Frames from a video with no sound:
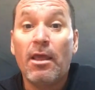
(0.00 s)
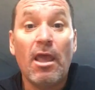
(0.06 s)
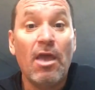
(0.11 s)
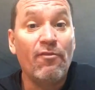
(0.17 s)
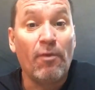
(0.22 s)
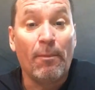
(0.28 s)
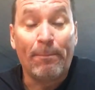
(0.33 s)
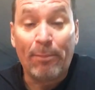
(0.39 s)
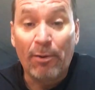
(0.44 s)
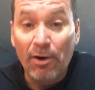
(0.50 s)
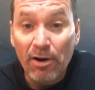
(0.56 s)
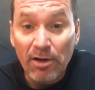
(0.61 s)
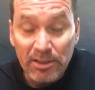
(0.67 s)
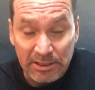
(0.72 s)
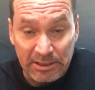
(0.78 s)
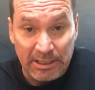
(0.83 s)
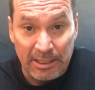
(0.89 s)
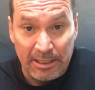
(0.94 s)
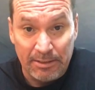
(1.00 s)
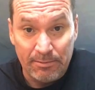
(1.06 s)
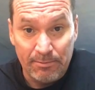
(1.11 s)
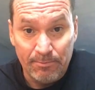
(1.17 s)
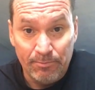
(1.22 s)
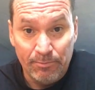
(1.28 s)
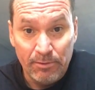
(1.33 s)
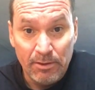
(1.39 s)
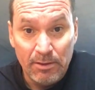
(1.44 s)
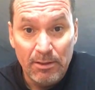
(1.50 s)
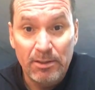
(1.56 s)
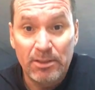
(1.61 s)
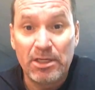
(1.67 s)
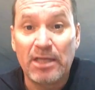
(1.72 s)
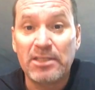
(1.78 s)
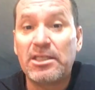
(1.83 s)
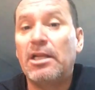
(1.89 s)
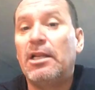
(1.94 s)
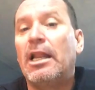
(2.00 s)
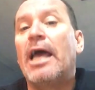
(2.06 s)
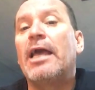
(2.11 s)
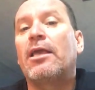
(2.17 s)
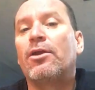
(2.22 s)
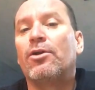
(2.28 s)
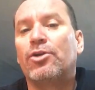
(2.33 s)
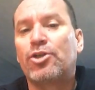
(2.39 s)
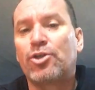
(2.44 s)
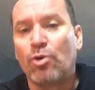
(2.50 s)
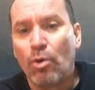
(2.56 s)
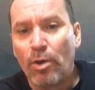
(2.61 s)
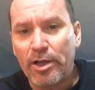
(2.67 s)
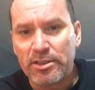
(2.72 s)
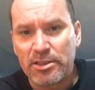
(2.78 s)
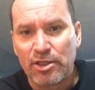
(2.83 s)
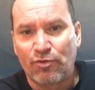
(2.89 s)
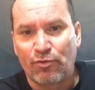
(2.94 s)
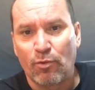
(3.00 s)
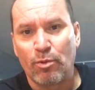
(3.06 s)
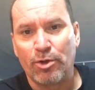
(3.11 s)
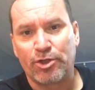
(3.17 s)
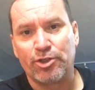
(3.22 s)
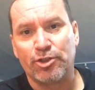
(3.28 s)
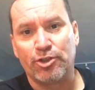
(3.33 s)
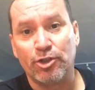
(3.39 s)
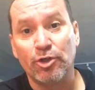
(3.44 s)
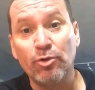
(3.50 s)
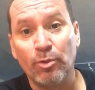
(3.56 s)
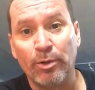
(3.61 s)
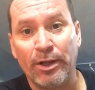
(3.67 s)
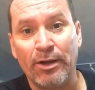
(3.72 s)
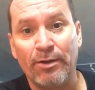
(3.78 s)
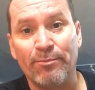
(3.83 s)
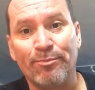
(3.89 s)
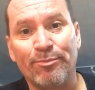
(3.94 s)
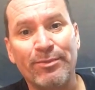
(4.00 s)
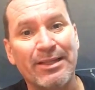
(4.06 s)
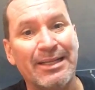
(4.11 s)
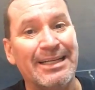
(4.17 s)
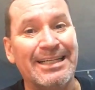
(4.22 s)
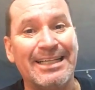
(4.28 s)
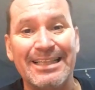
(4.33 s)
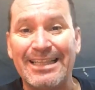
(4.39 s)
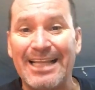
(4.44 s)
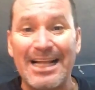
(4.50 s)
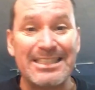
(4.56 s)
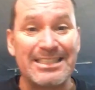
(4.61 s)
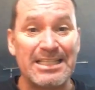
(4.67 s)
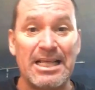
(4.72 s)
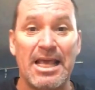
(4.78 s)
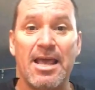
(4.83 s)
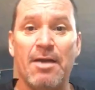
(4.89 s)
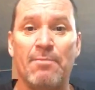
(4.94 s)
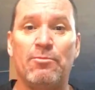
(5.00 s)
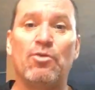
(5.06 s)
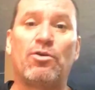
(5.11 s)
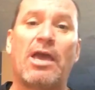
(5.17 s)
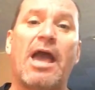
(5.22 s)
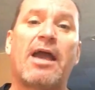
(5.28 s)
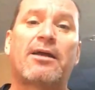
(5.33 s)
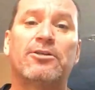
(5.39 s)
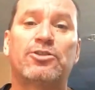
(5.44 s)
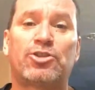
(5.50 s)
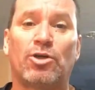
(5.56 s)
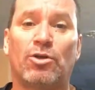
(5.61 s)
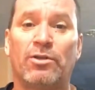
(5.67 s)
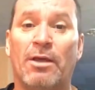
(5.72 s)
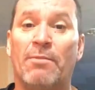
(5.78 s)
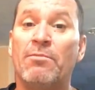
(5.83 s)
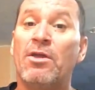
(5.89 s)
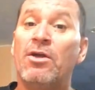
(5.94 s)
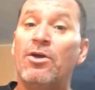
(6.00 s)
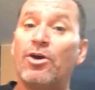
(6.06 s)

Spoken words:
If a person doesn't like your choices for what you're doing, that's them. You can't control them.